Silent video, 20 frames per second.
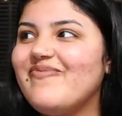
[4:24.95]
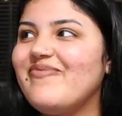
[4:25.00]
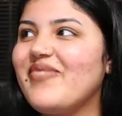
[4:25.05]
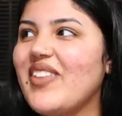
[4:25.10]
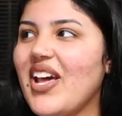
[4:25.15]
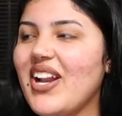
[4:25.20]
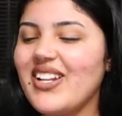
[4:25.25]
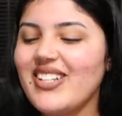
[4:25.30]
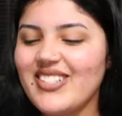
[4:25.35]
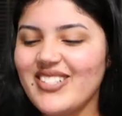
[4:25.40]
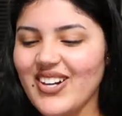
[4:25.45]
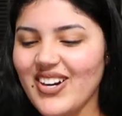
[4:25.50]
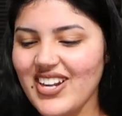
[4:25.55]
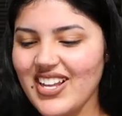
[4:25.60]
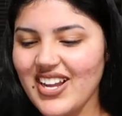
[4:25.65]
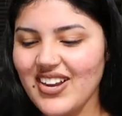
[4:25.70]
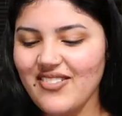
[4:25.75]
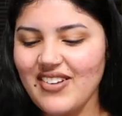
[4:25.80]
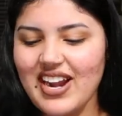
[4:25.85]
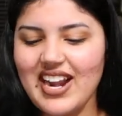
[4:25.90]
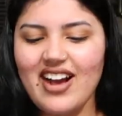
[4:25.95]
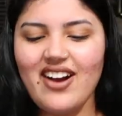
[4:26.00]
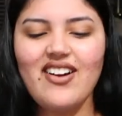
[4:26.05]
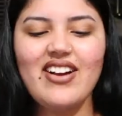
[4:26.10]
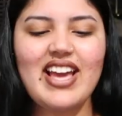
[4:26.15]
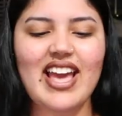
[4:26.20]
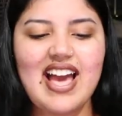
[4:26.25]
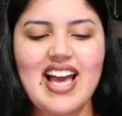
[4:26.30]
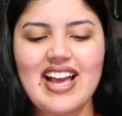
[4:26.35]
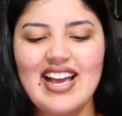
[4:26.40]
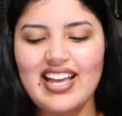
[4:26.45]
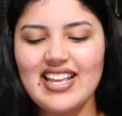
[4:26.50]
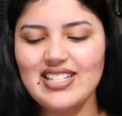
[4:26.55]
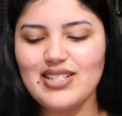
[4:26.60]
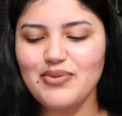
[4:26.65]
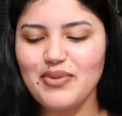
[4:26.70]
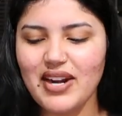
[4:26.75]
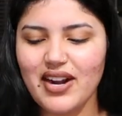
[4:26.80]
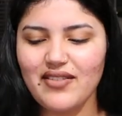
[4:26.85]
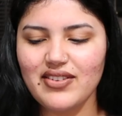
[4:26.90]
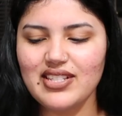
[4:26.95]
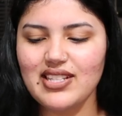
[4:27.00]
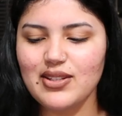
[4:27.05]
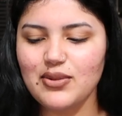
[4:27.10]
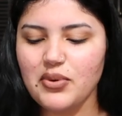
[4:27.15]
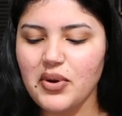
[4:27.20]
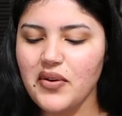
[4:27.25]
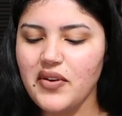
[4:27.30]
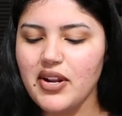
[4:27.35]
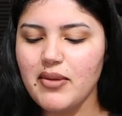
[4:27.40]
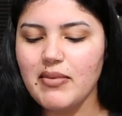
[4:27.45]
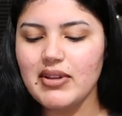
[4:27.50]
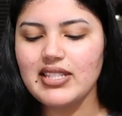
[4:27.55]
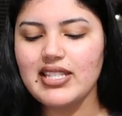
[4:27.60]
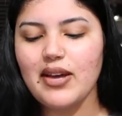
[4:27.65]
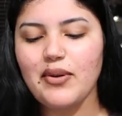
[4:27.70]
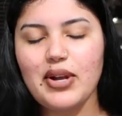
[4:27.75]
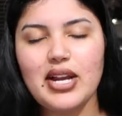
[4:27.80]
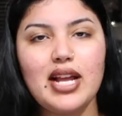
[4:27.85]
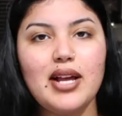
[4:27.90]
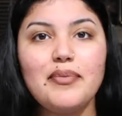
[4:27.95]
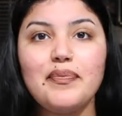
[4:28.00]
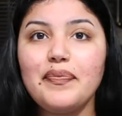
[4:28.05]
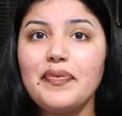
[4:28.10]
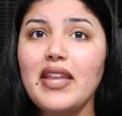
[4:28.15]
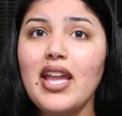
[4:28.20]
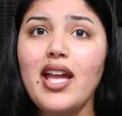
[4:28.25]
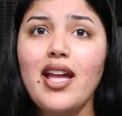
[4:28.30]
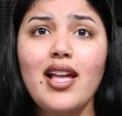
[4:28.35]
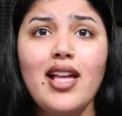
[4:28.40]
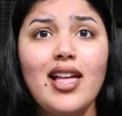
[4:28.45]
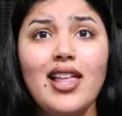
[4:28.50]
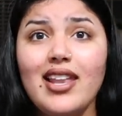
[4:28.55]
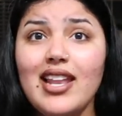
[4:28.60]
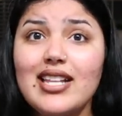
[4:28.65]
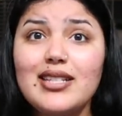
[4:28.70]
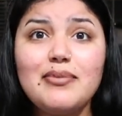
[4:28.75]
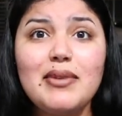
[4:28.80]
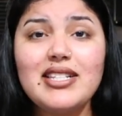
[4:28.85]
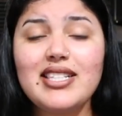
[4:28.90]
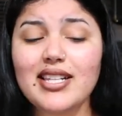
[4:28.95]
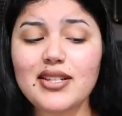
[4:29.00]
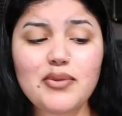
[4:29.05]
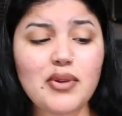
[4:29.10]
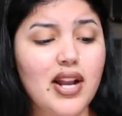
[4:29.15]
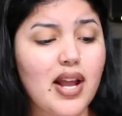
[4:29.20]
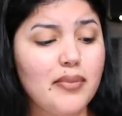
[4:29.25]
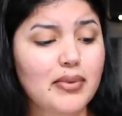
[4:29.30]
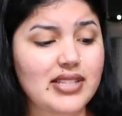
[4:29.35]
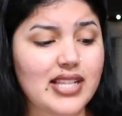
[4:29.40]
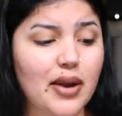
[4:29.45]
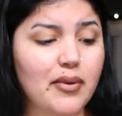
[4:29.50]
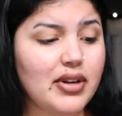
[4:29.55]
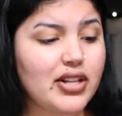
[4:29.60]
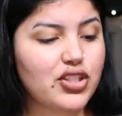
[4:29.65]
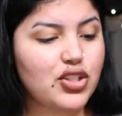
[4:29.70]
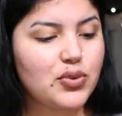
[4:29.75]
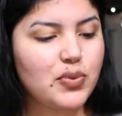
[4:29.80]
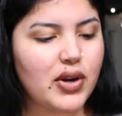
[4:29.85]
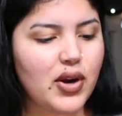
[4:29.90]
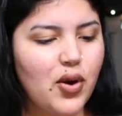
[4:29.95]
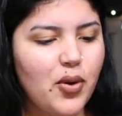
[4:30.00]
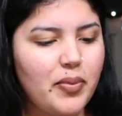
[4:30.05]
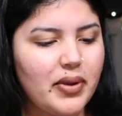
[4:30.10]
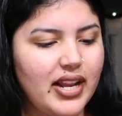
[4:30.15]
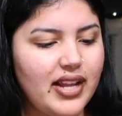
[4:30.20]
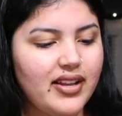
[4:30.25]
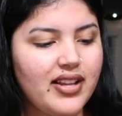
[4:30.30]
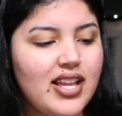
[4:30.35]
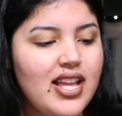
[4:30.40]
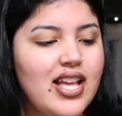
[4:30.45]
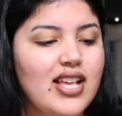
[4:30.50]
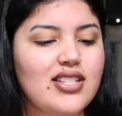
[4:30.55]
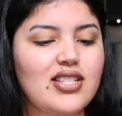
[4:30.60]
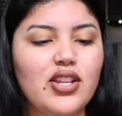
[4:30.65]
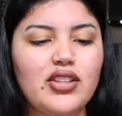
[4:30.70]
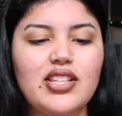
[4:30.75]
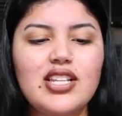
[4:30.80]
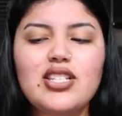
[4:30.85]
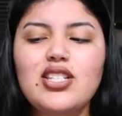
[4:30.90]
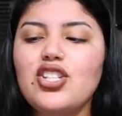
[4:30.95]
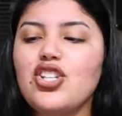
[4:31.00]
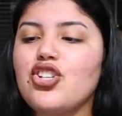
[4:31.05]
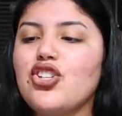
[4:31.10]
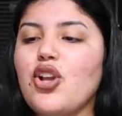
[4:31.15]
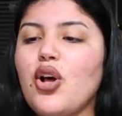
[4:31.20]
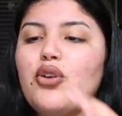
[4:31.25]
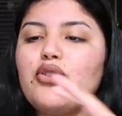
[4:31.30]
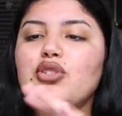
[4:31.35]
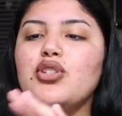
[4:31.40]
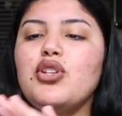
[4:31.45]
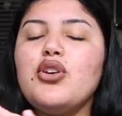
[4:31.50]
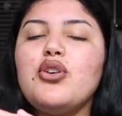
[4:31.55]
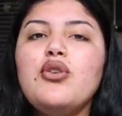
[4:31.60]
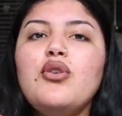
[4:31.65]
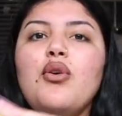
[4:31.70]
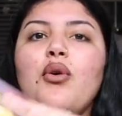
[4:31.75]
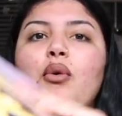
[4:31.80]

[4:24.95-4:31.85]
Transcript: None of starting it right now. Okay, I guess whatever, since we already messed that one up. Let's mess this one up because I really just want to open it. So this shows you